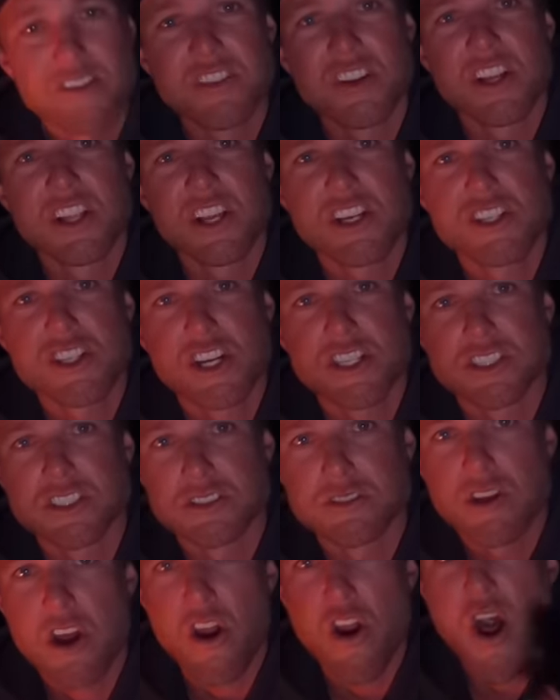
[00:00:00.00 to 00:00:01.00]

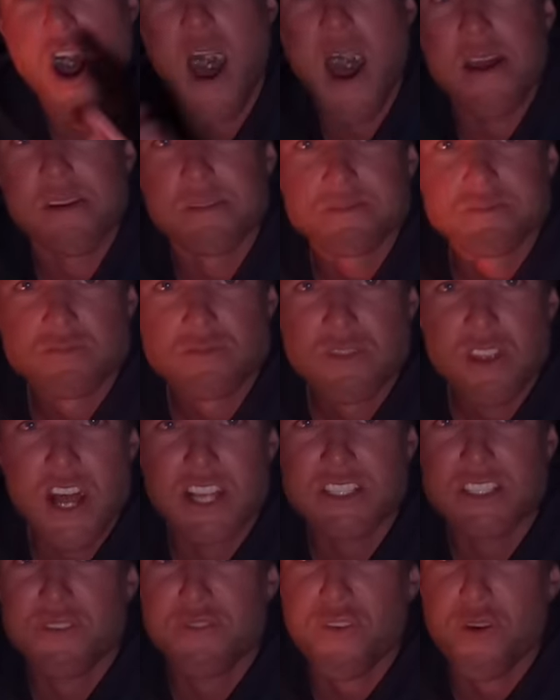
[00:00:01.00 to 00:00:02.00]
Delicious. All right,
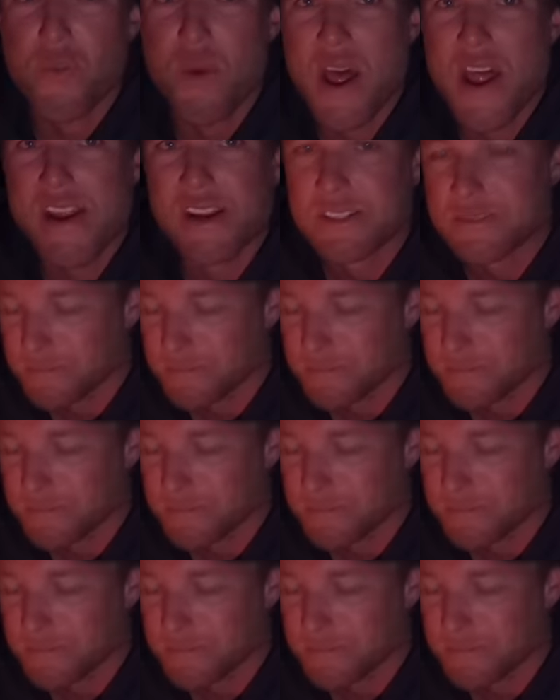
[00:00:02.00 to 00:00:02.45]
that's it from me.